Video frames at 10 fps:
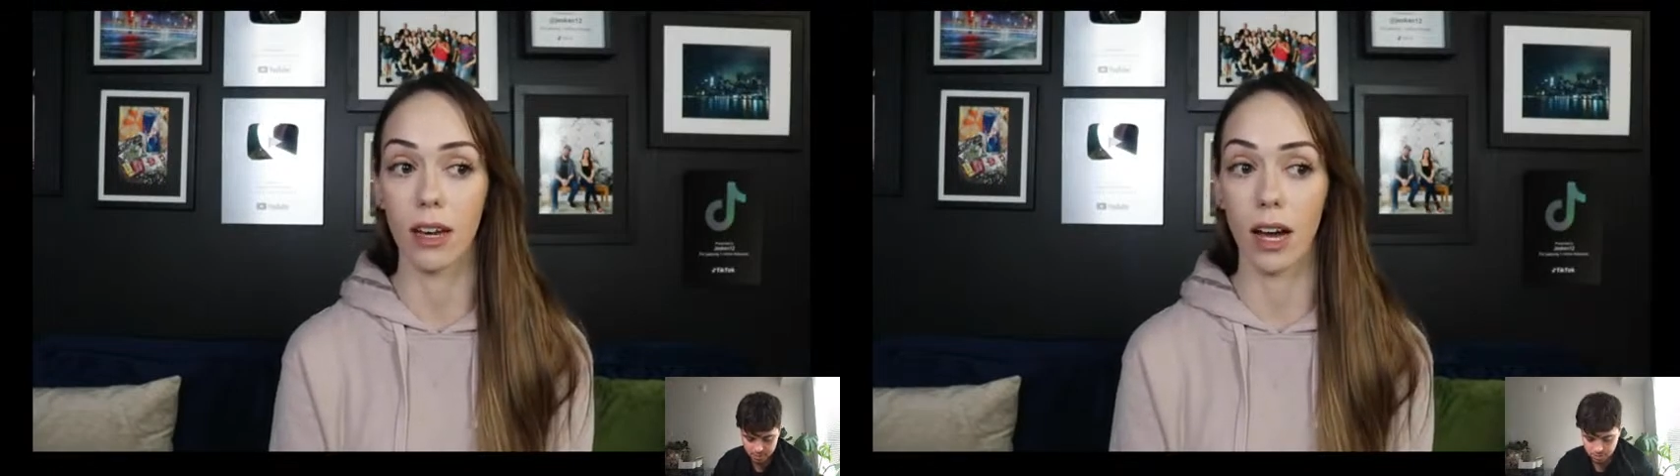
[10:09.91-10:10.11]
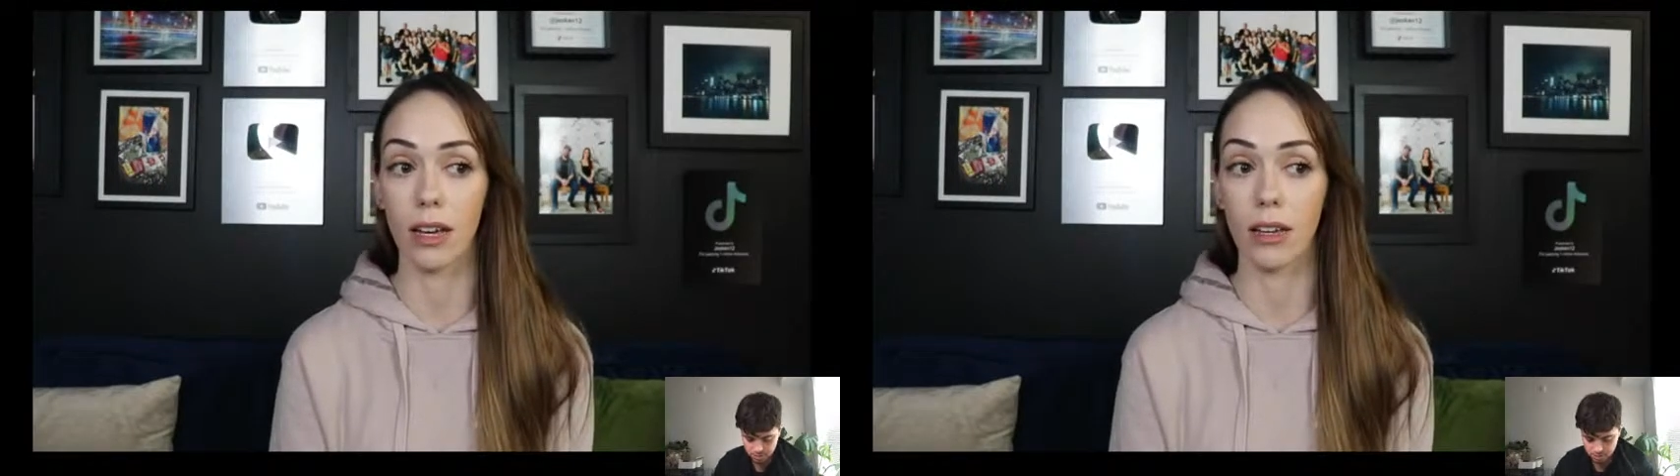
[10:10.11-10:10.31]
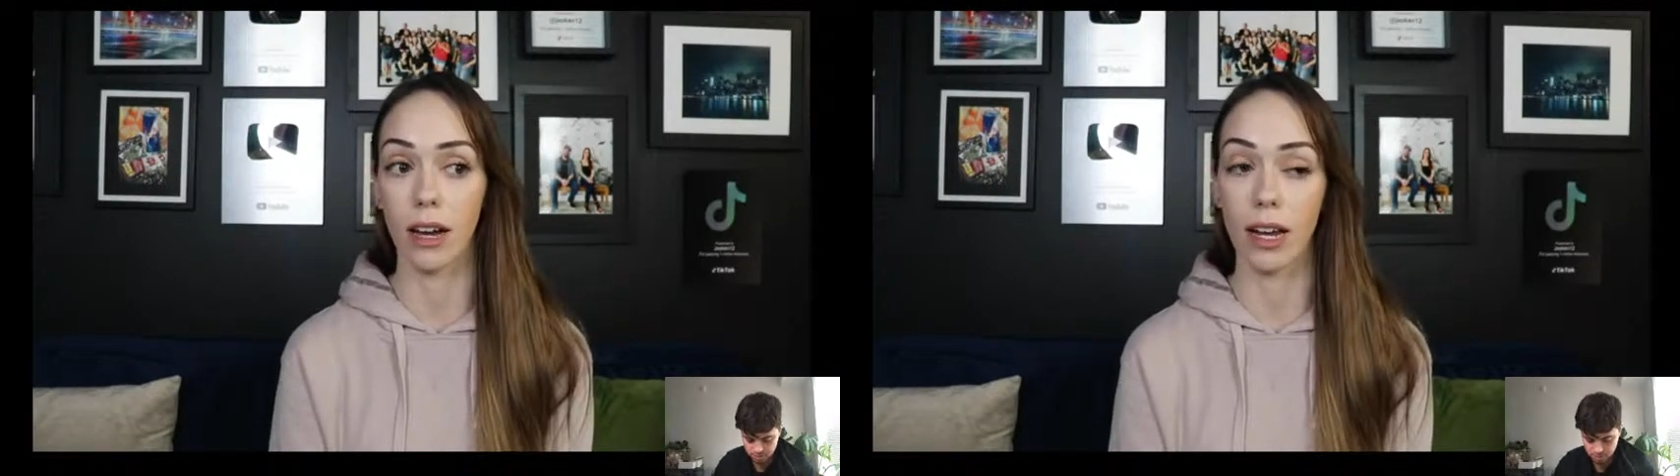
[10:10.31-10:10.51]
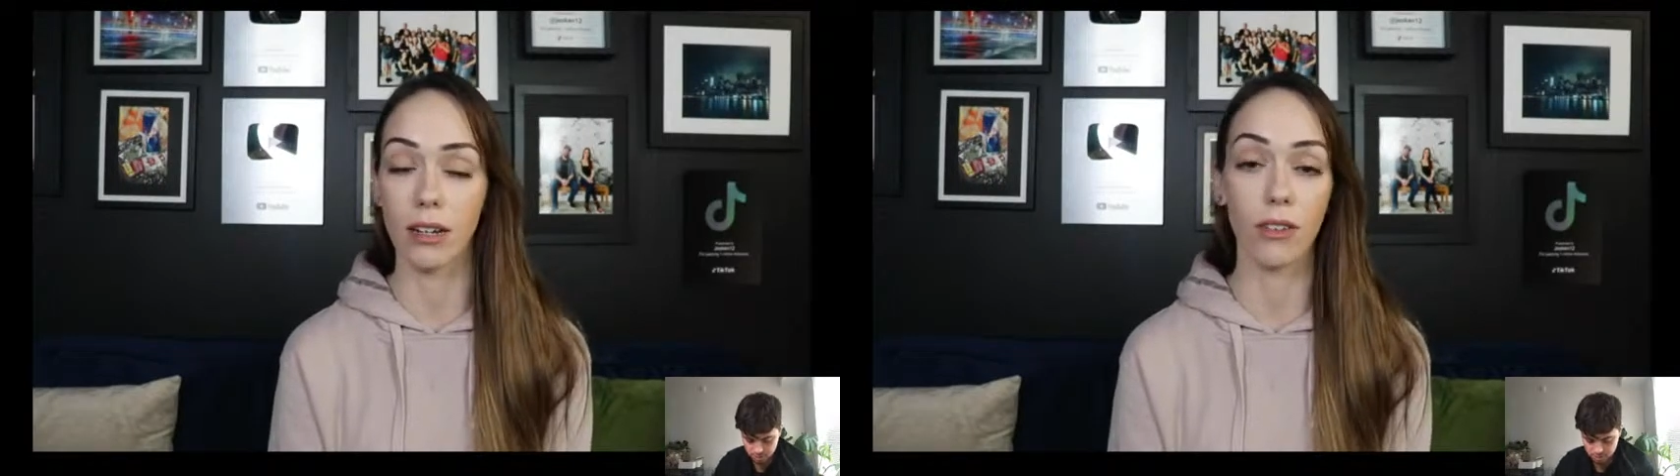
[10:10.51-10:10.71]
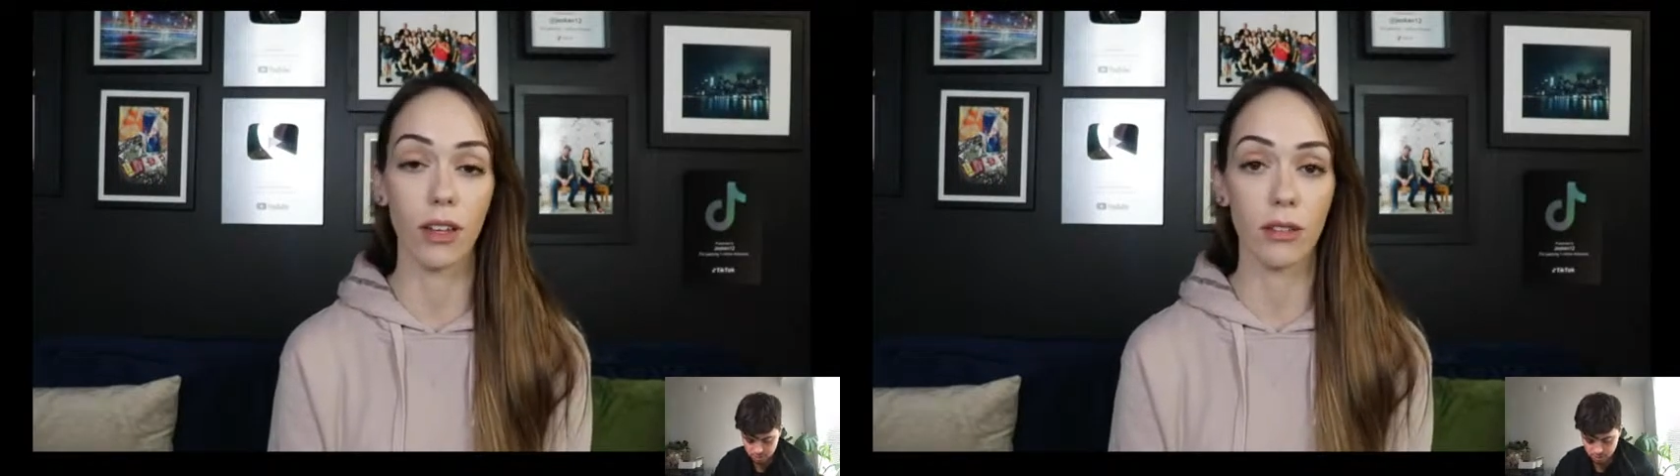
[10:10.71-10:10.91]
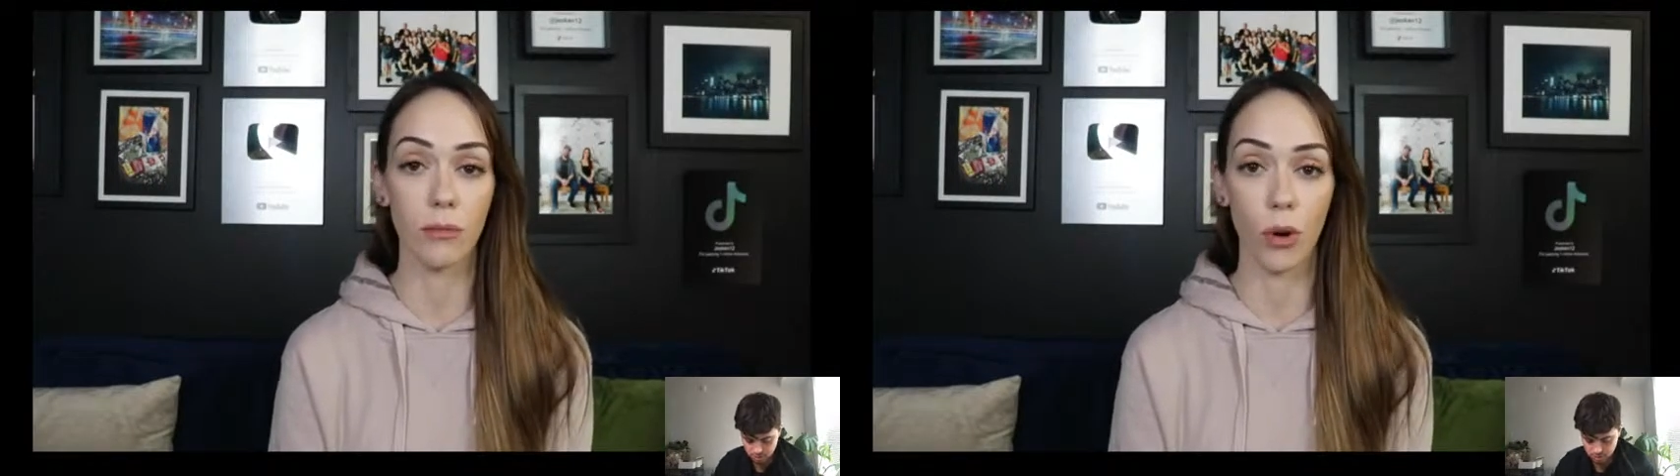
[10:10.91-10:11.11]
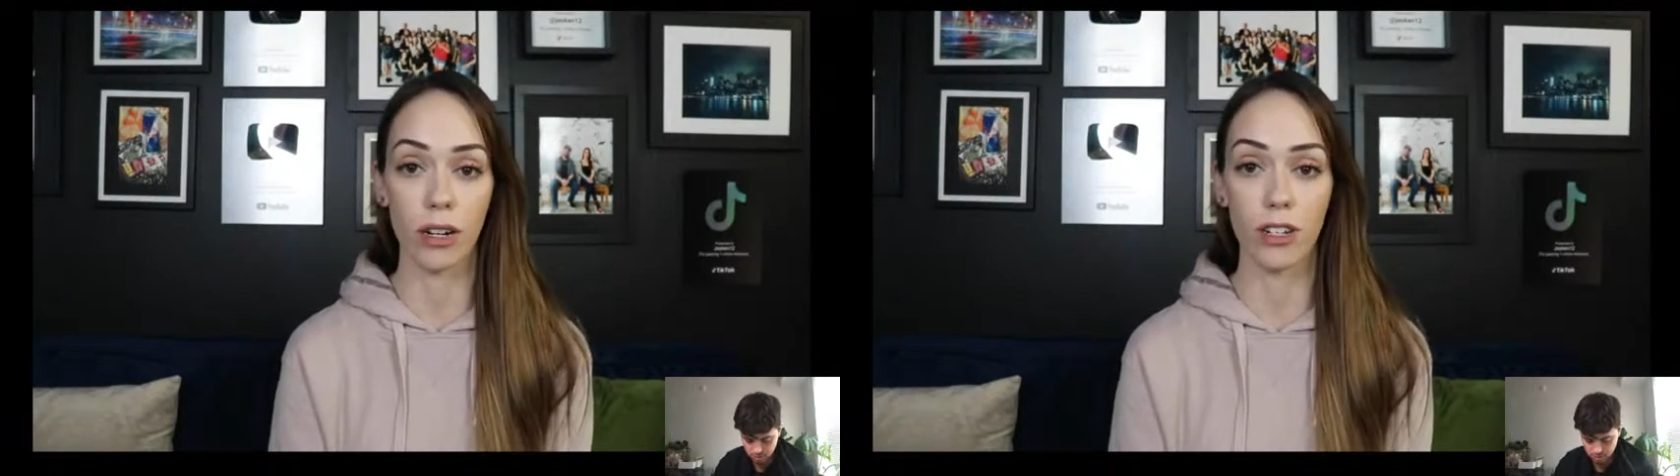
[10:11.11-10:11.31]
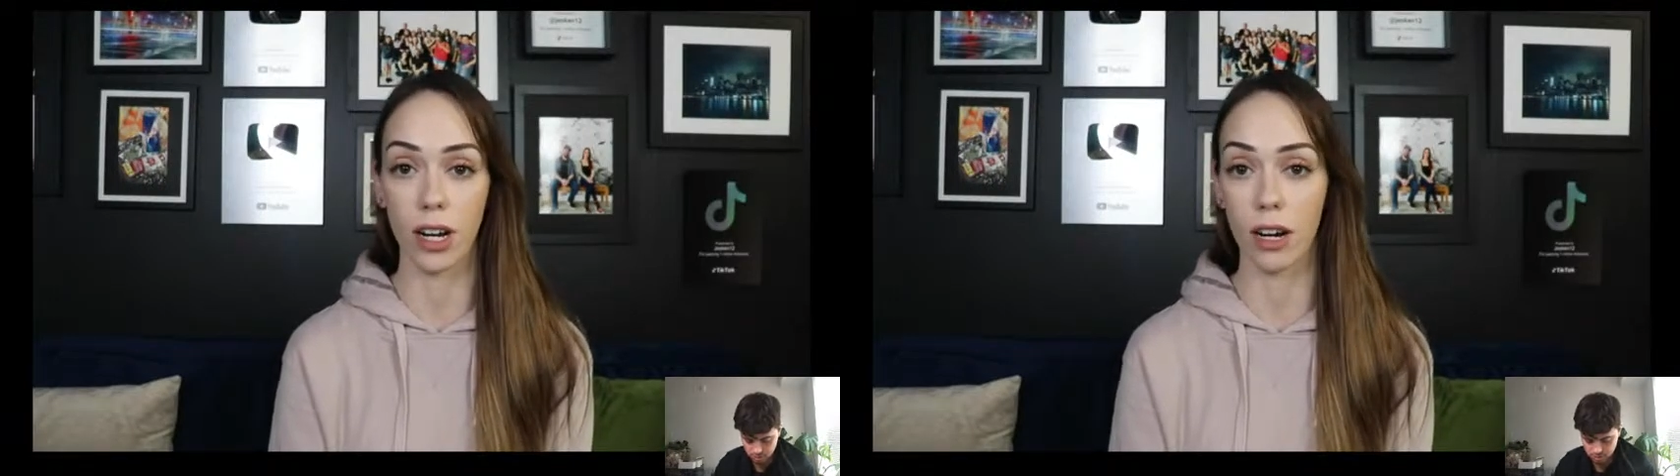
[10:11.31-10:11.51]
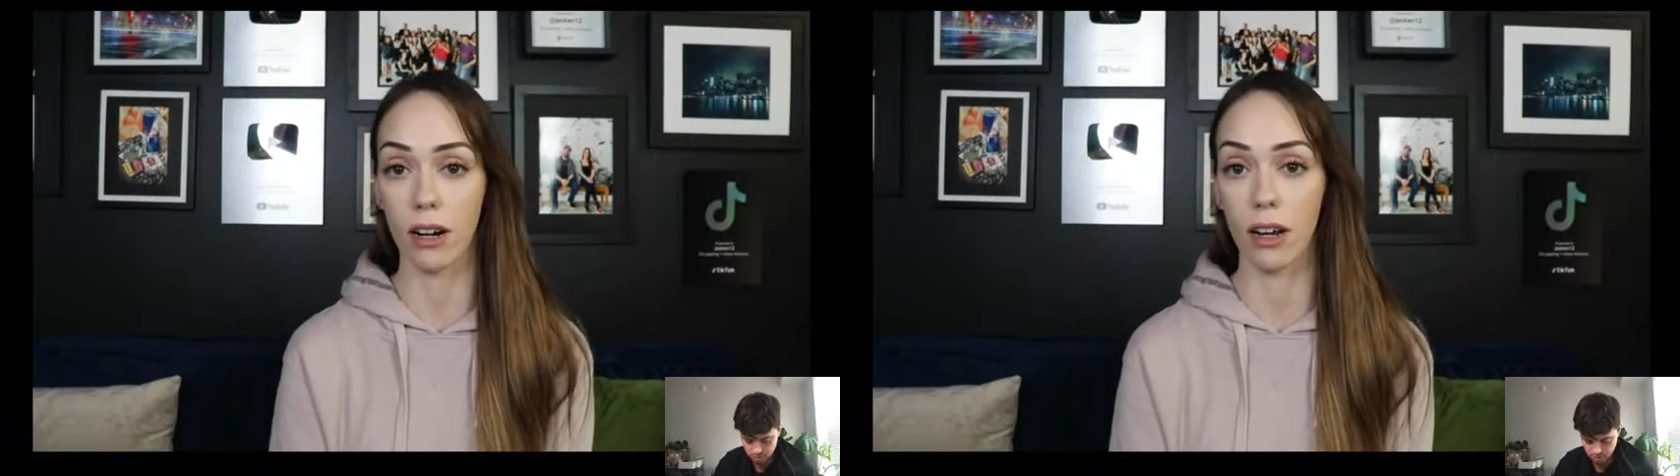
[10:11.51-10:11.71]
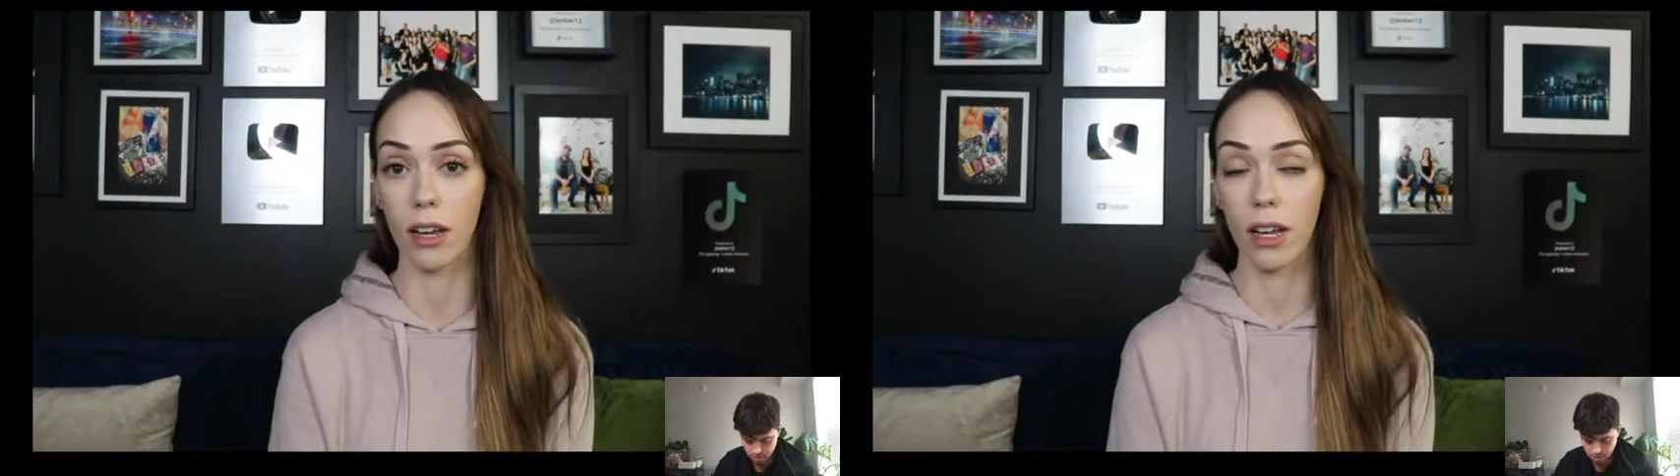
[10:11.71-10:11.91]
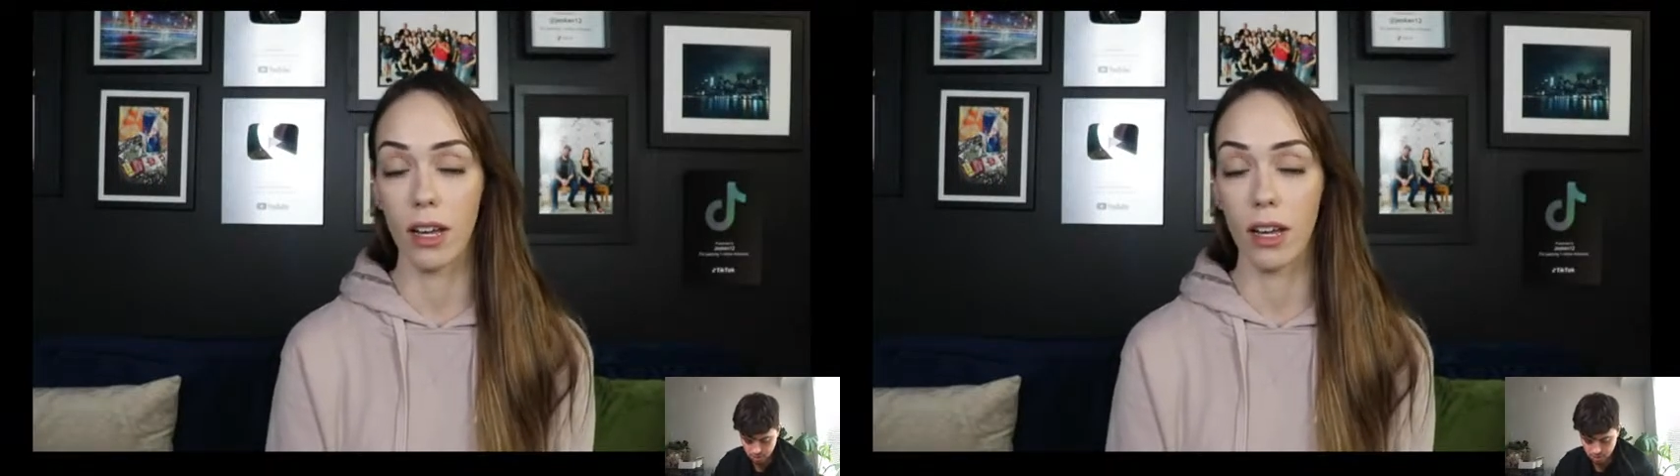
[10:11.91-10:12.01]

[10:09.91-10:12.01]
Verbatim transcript: I kind of feel like the more I share,